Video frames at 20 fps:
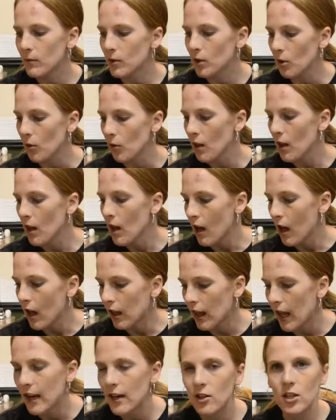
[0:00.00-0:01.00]
So
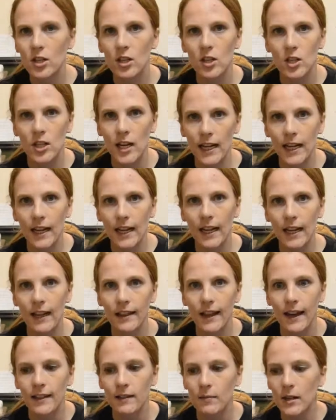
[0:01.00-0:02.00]
a lot of just checking
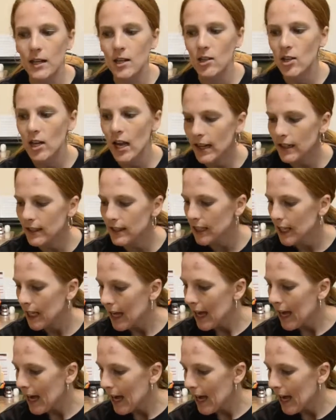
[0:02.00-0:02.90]
in, last minute checks.